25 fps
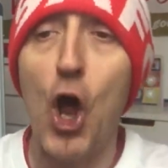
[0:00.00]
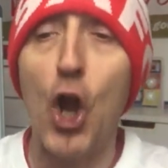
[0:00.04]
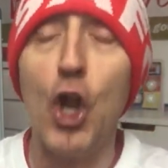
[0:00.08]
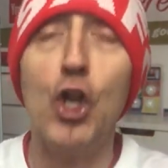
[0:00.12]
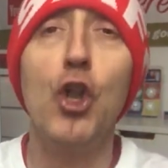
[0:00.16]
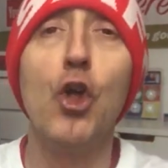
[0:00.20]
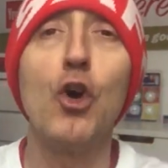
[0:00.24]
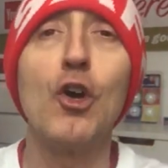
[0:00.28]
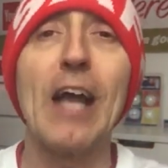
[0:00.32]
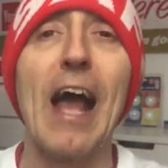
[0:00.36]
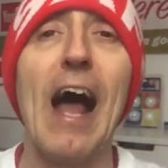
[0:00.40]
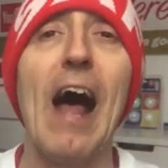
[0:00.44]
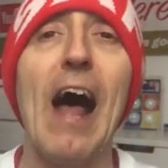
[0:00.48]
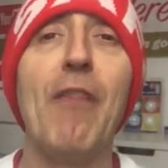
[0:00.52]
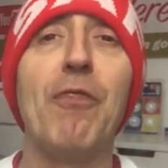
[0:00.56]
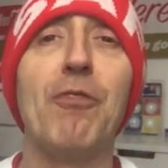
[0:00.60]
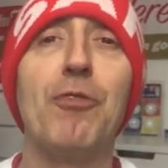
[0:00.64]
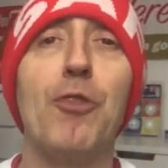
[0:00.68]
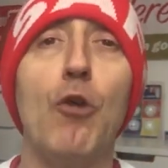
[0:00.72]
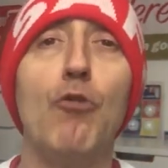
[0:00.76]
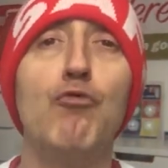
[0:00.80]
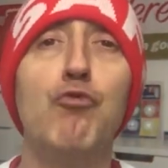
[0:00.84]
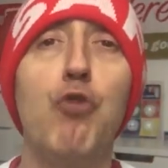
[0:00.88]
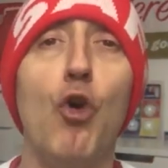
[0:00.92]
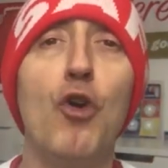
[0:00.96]
Look at
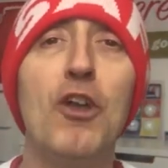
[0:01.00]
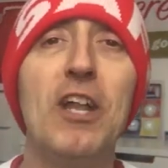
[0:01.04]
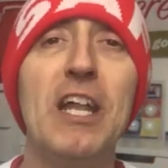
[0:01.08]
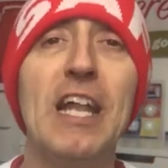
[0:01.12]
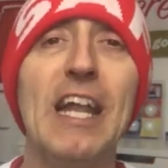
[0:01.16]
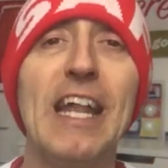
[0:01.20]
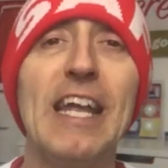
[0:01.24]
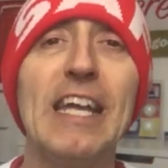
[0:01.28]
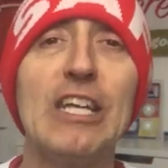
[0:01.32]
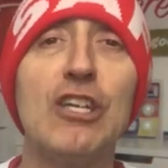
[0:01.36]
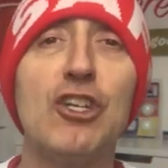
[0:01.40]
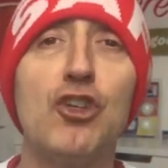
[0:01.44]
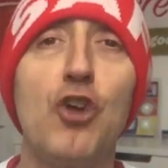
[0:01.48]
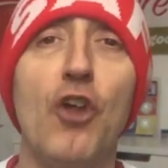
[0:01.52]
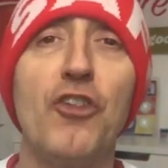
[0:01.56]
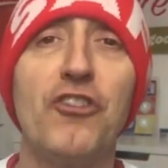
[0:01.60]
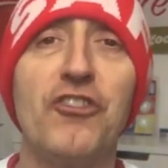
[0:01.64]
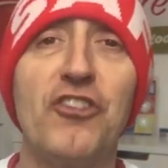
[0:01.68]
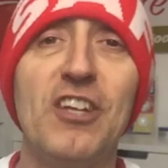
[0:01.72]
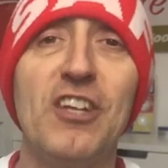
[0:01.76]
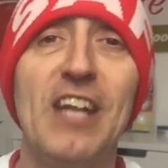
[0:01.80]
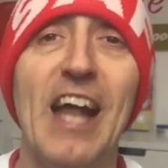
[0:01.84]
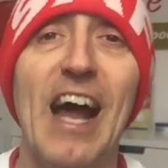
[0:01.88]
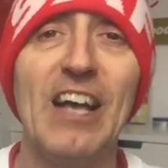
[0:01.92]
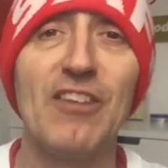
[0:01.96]
the run Lee
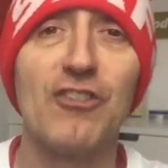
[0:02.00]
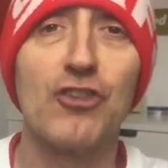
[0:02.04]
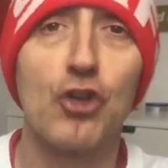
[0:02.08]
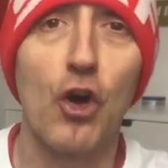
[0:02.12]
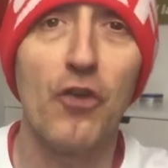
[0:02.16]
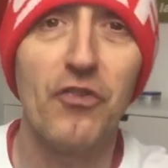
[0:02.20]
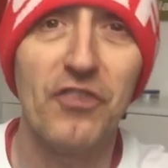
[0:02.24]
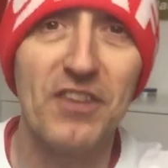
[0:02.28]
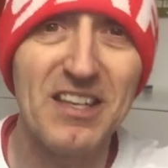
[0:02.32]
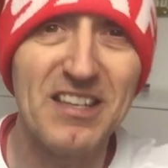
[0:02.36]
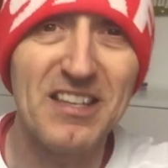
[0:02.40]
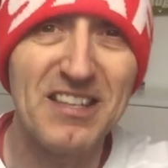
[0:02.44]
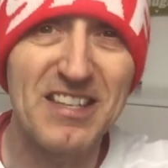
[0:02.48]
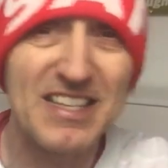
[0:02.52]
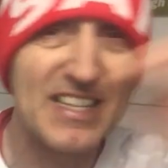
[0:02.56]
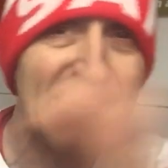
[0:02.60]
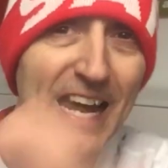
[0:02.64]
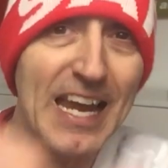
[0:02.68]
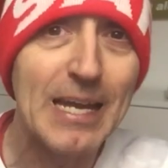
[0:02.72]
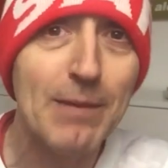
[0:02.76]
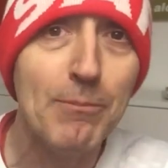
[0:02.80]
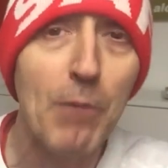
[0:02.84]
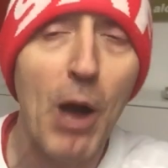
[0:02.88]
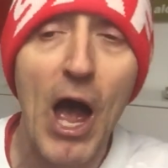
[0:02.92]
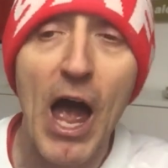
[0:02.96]
Johnson has got this
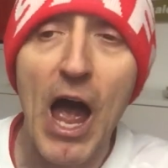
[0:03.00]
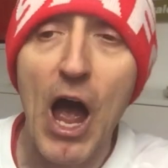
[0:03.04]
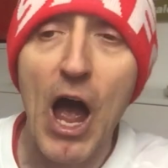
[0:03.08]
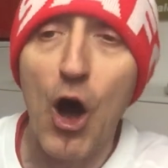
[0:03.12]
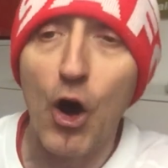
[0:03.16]
team